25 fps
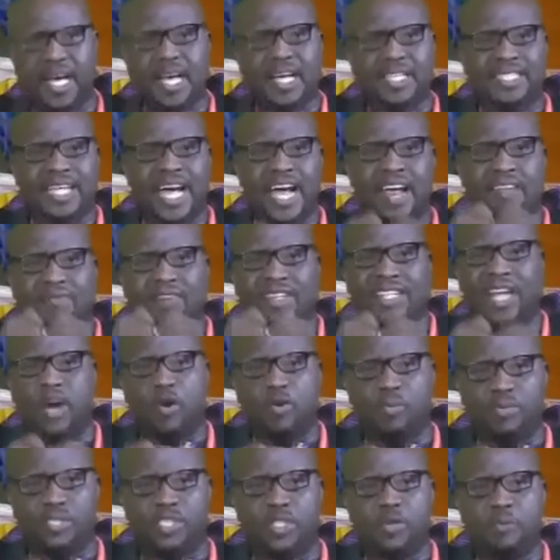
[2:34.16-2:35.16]
That inverter
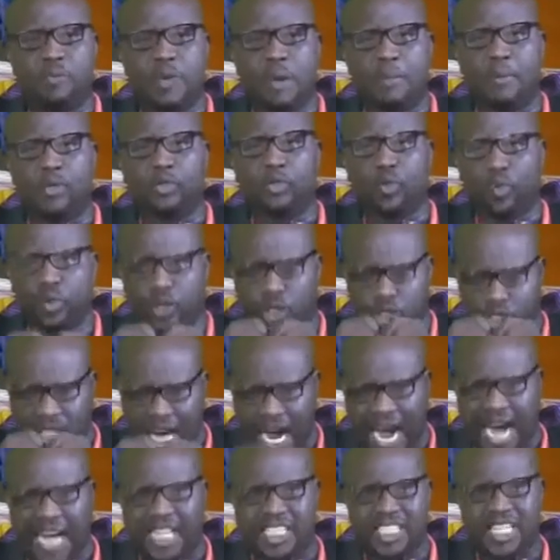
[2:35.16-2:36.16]
will still be able to
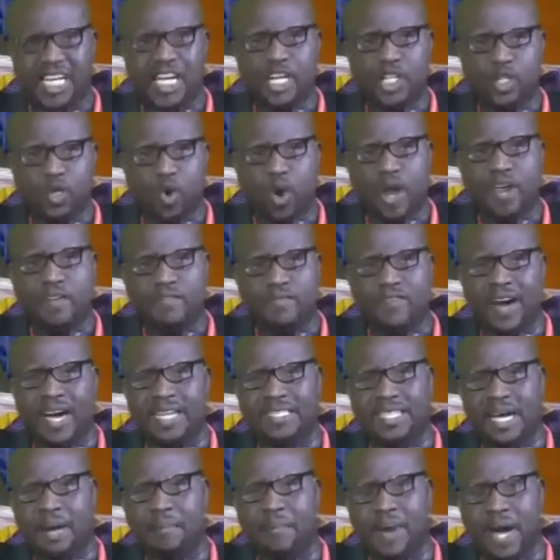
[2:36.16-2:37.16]
charge your
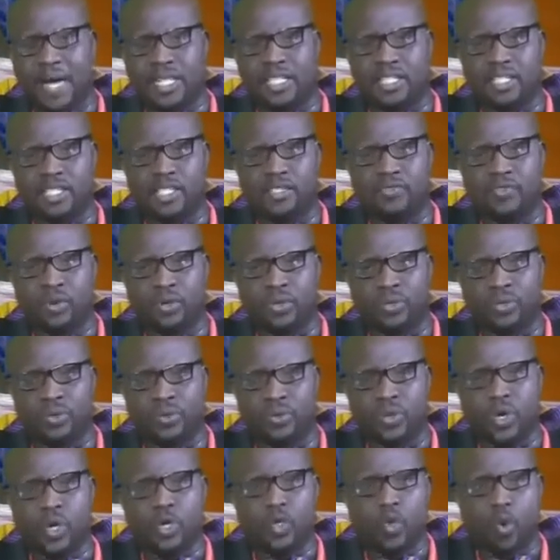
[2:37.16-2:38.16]
inverter batteries for you,
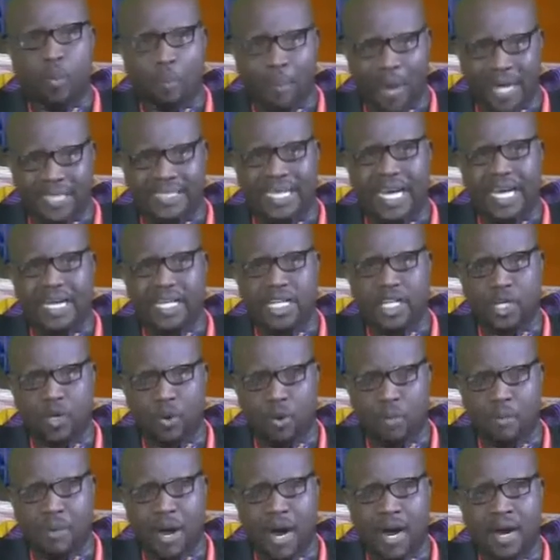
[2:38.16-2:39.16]
no matter the
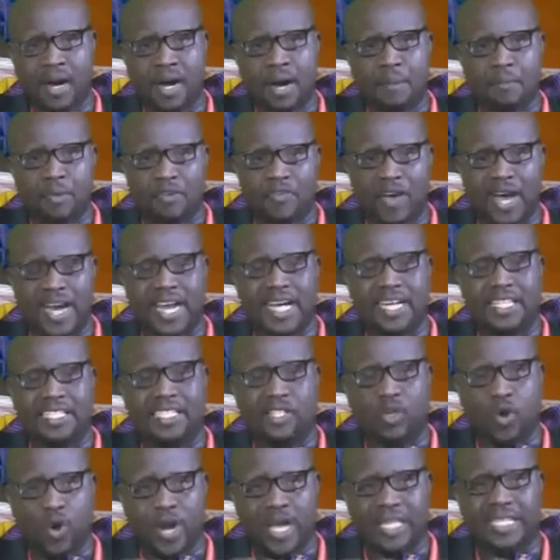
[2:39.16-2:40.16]
number, provided it is
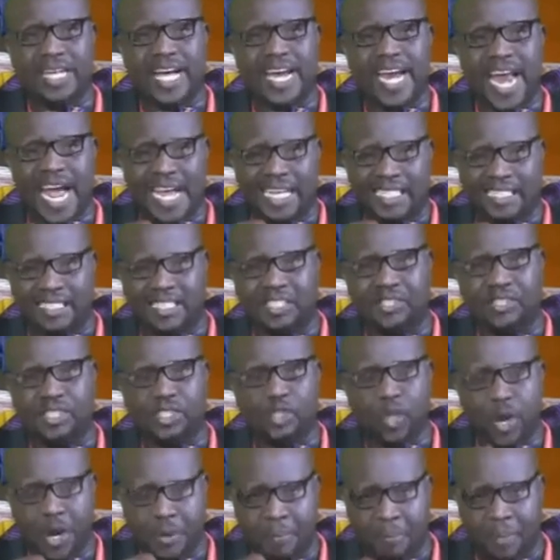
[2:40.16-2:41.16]
connected either in series
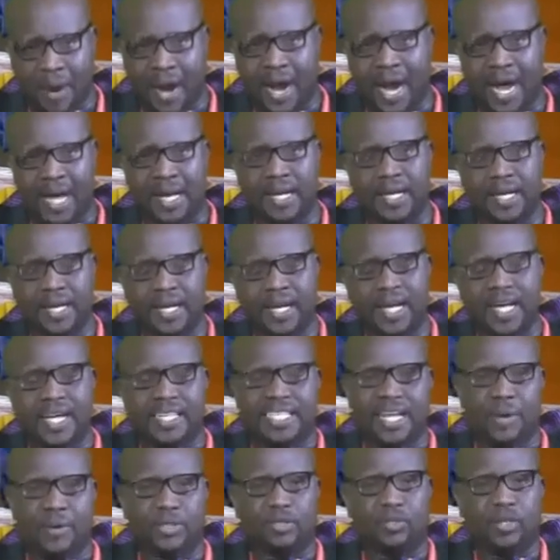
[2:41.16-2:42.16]
or in parallel.
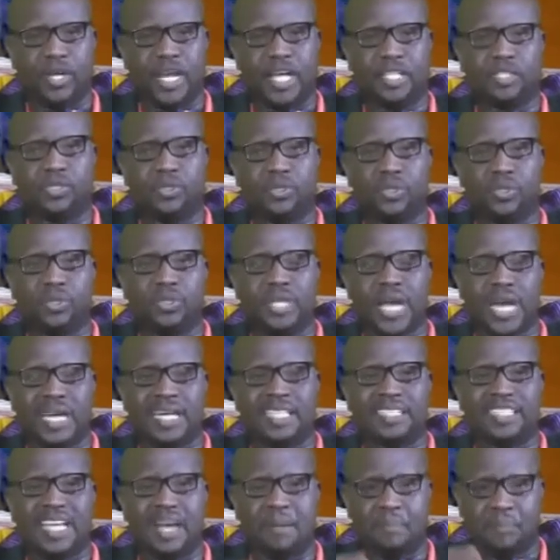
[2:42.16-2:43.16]
Now, I want to let you know that
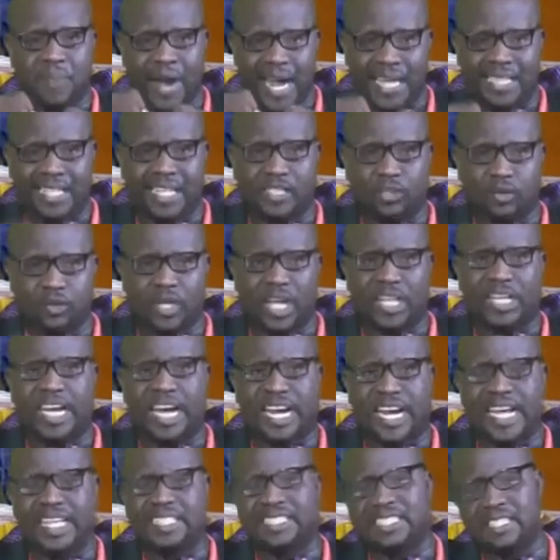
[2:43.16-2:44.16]
this same Brightence
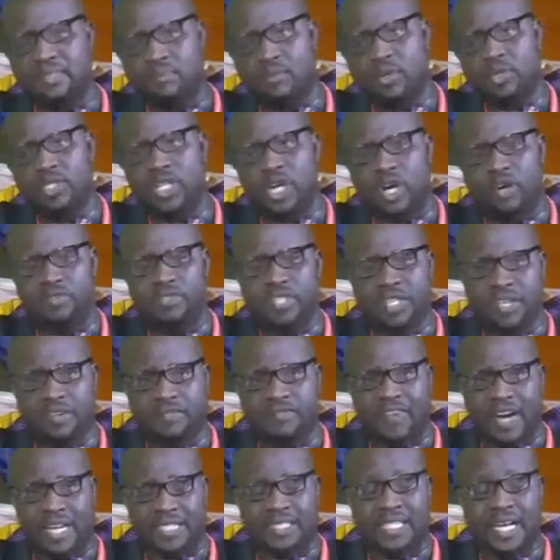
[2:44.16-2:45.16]
2018 model of the
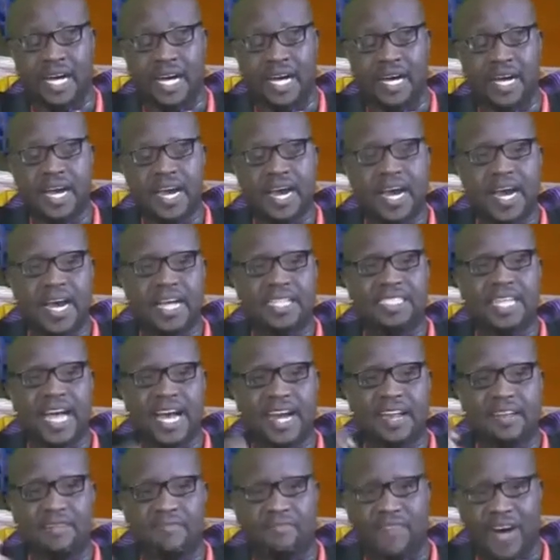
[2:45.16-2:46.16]
inverter is an
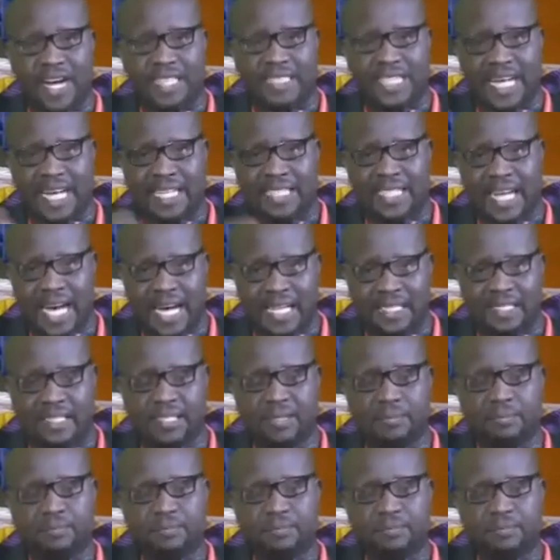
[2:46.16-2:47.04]
inverter that,